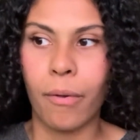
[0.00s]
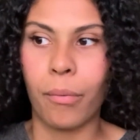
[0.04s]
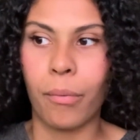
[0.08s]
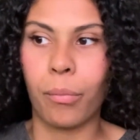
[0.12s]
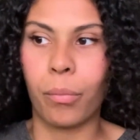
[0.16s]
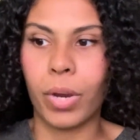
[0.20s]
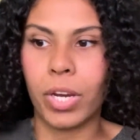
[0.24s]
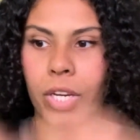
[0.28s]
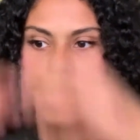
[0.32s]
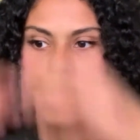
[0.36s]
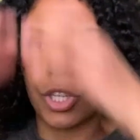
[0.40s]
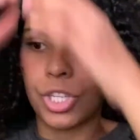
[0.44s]

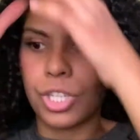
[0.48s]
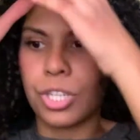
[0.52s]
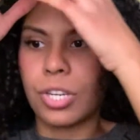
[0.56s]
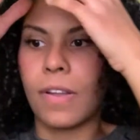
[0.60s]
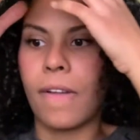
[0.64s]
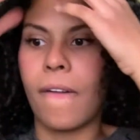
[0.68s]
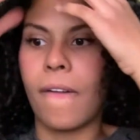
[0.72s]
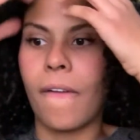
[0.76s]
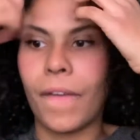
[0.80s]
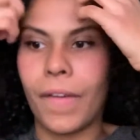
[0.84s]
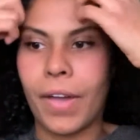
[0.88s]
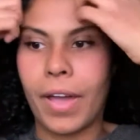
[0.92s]
which
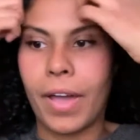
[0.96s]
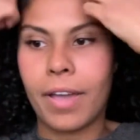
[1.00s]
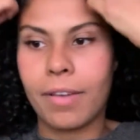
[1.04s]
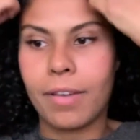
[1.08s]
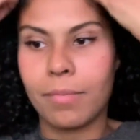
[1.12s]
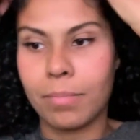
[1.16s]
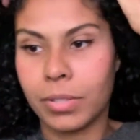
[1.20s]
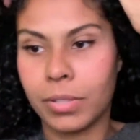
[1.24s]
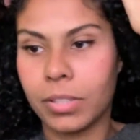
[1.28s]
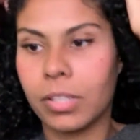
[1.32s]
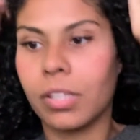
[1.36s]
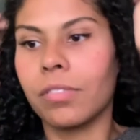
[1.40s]

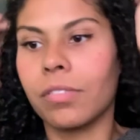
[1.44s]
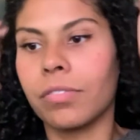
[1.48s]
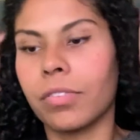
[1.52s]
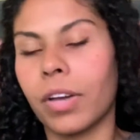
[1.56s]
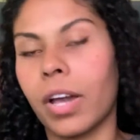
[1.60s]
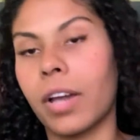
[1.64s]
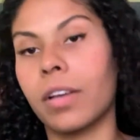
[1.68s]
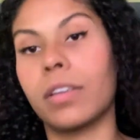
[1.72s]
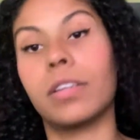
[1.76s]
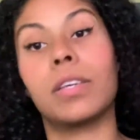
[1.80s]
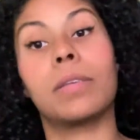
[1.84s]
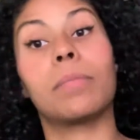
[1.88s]
I believe,
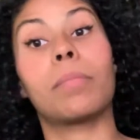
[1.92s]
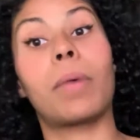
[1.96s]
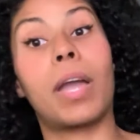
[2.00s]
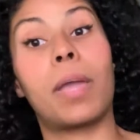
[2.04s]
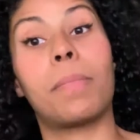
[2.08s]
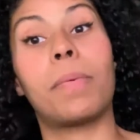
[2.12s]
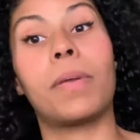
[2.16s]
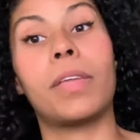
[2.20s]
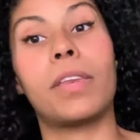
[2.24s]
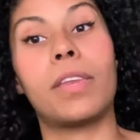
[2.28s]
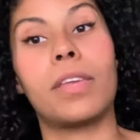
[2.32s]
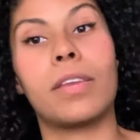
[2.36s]
in my
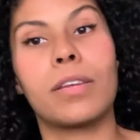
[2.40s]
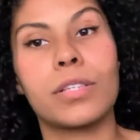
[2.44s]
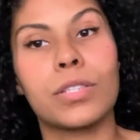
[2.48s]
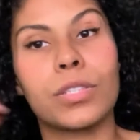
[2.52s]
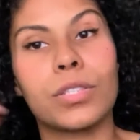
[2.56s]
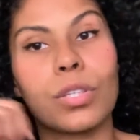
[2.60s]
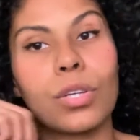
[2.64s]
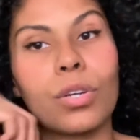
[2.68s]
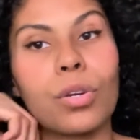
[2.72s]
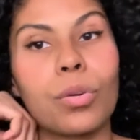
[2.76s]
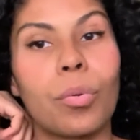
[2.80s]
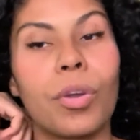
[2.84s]
opinion,
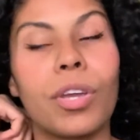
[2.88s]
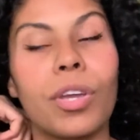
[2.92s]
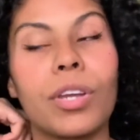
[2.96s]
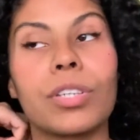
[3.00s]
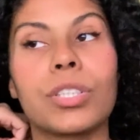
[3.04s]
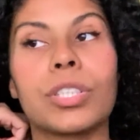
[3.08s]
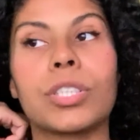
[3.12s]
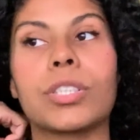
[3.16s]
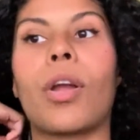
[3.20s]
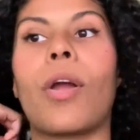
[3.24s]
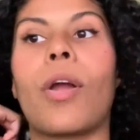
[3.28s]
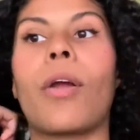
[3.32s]
is a good way
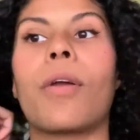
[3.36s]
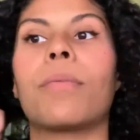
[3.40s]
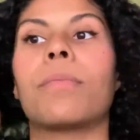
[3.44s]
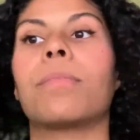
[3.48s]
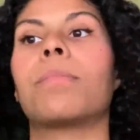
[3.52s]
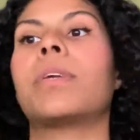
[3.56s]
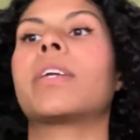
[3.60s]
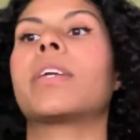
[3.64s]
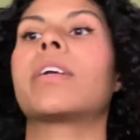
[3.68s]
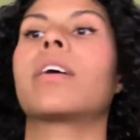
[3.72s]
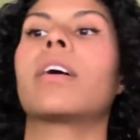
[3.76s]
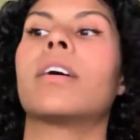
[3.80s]
to start,
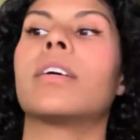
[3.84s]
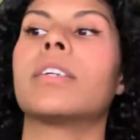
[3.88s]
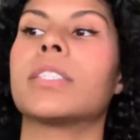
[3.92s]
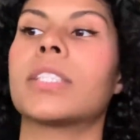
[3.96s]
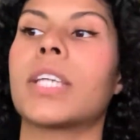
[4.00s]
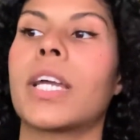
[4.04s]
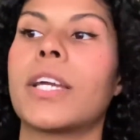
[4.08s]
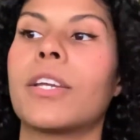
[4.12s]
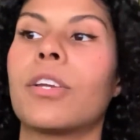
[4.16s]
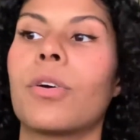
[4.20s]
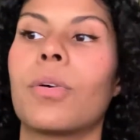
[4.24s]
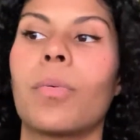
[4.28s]

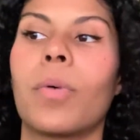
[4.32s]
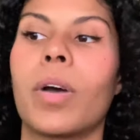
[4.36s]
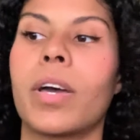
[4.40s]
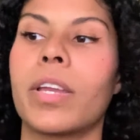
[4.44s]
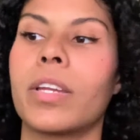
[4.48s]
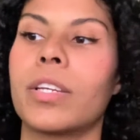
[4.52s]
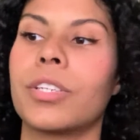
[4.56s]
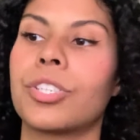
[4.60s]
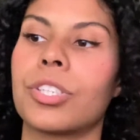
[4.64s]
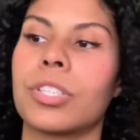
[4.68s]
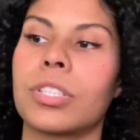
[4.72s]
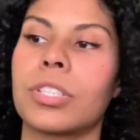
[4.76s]
because I don't
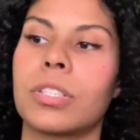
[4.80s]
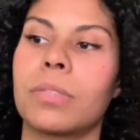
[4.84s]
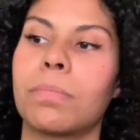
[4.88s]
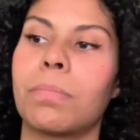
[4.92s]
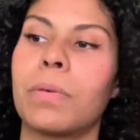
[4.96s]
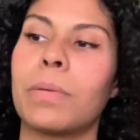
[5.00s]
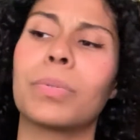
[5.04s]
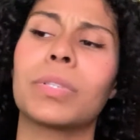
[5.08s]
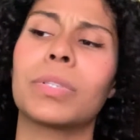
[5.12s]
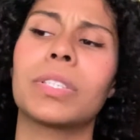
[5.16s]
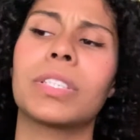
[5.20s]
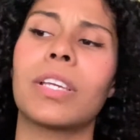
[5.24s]
want to just,
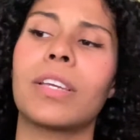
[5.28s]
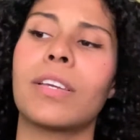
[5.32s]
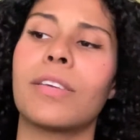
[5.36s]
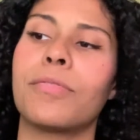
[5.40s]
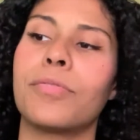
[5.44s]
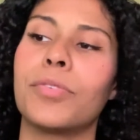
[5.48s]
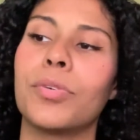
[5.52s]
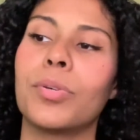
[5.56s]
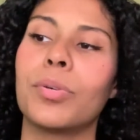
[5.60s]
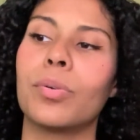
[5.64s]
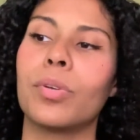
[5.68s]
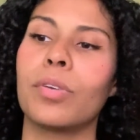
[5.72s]
people say
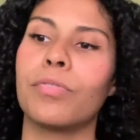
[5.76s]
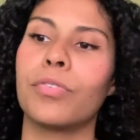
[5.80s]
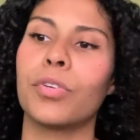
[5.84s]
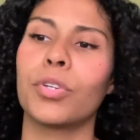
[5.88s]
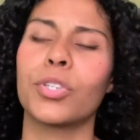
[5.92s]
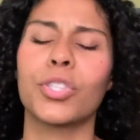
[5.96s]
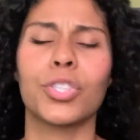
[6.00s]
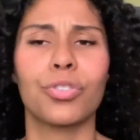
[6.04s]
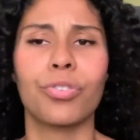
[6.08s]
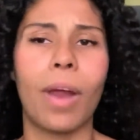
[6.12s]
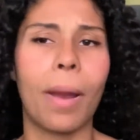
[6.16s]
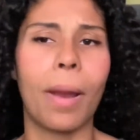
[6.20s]
if
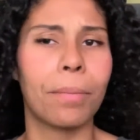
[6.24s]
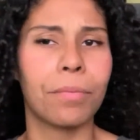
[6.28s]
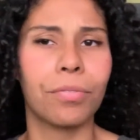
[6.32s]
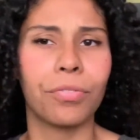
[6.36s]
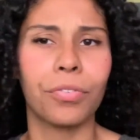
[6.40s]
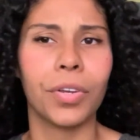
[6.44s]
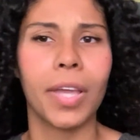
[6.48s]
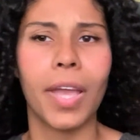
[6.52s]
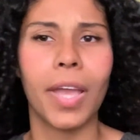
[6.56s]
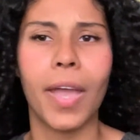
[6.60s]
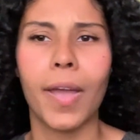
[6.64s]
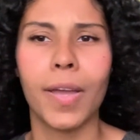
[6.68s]
you're strapped
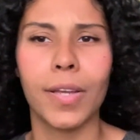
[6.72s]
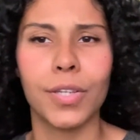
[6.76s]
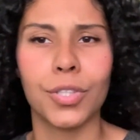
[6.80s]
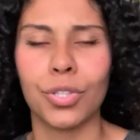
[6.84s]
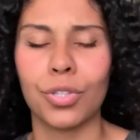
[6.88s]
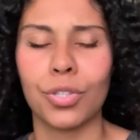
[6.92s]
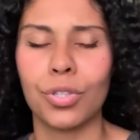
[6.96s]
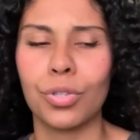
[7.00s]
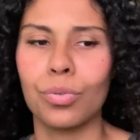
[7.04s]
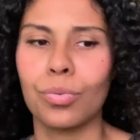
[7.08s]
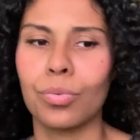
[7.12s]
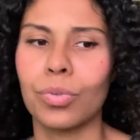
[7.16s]
for
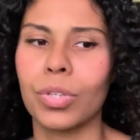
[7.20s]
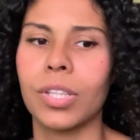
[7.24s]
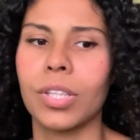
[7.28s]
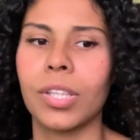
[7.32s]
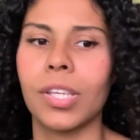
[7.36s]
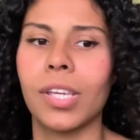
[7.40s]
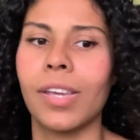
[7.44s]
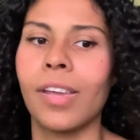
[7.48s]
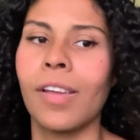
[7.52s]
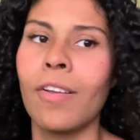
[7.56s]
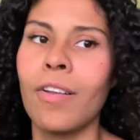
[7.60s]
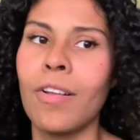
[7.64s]
cash and
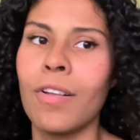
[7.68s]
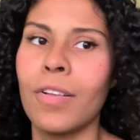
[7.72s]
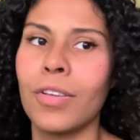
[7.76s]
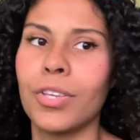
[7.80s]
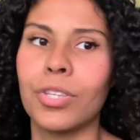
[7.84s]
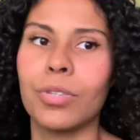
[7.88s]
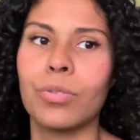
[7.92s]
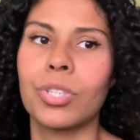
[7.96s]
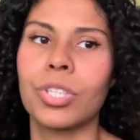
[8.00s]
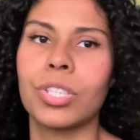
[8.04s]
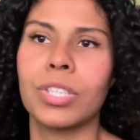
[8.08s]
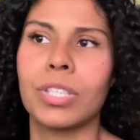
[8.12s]

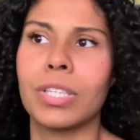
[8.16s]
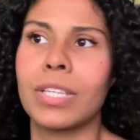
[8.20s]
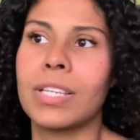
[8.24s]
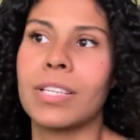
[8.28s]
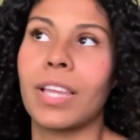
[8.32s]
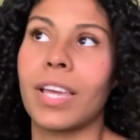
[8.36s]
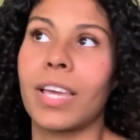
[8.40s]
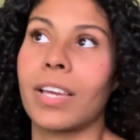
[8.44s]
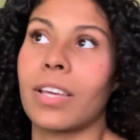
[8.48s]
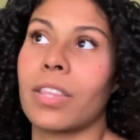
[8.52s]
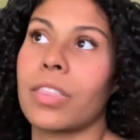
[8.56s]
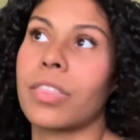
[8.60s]
you just
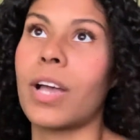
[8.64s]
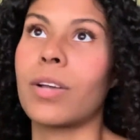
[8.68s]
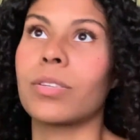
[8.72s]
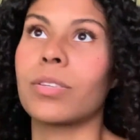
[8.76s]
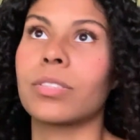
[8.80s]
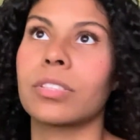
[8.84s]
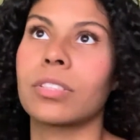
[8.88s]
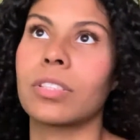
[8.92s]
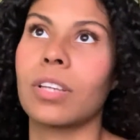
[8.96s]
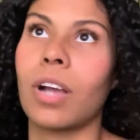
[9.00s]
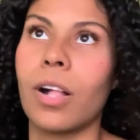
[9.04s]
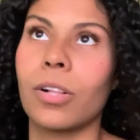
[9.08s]
need like
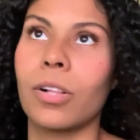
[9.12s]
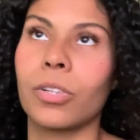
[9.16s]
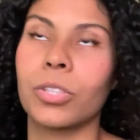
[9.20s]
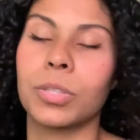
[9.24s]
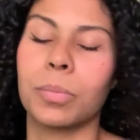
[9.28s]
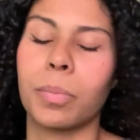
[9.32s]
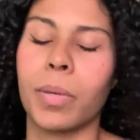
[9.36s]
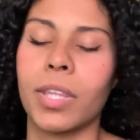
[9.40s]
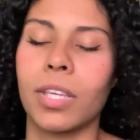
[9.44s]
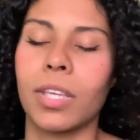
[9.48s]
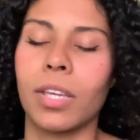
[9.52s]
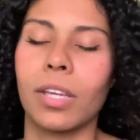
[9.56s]

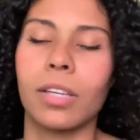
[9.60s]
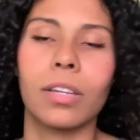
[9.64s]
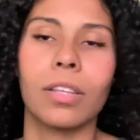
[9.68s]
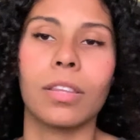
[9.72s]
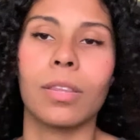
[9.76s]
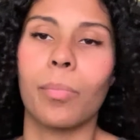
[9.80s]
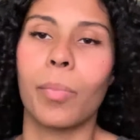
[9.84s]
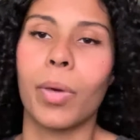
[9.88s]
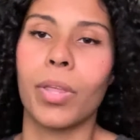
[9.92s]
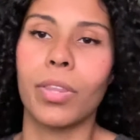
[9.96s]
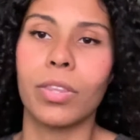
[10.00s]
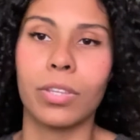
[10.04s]
$1,000 by the end
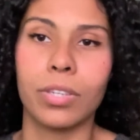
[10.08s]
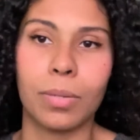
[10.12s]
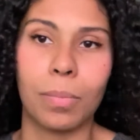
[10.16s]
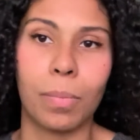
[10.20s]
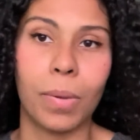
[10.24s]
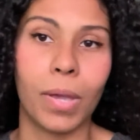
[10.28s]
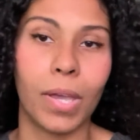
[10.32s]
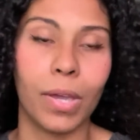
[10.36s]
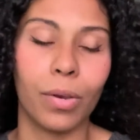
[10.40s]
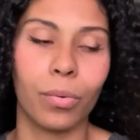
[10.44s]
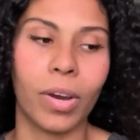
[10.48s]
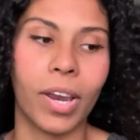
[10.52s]
of the month to
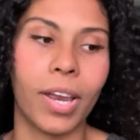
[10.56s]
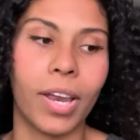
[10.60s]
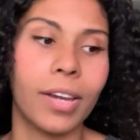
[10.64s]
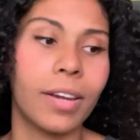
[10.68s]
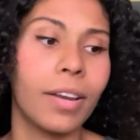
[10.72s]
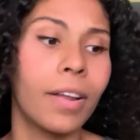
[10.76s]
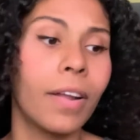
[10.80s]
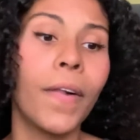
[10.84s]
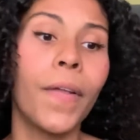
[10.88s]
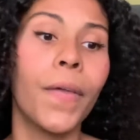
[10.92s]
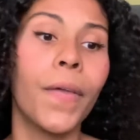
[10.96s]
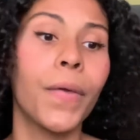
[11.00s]
pay
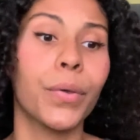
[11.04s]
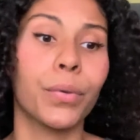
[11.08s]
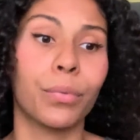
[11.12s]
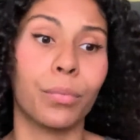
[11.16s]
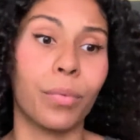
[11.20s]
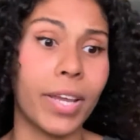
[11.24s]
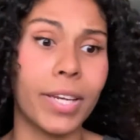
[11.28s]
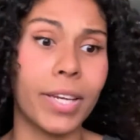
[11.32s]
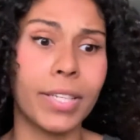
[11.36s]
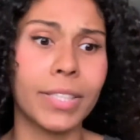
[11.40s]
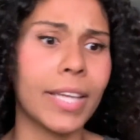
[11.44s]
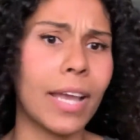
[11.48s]
rent,
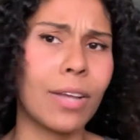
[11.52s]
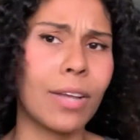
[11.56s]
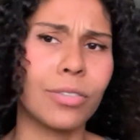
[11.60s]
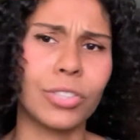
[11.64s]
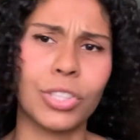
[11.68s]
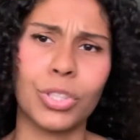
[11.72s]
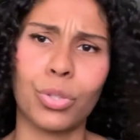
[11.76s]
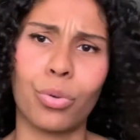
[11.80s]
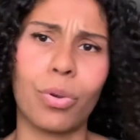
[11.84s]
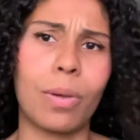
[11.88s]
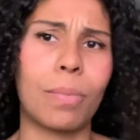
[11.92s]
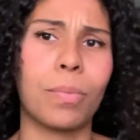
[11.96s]
write it
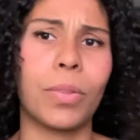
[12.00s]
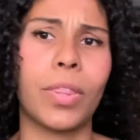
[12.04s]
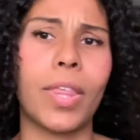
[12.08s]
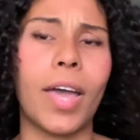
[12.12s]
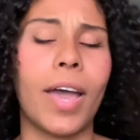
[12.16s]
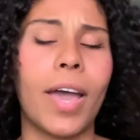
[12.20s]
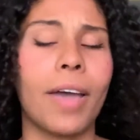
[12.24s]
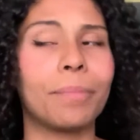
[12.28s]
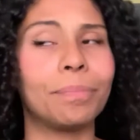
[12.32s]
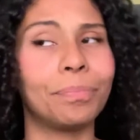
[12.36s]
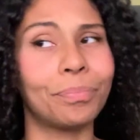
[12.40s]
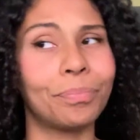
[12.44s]
down, script
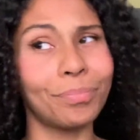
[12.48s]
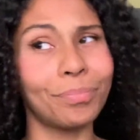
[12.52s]
that.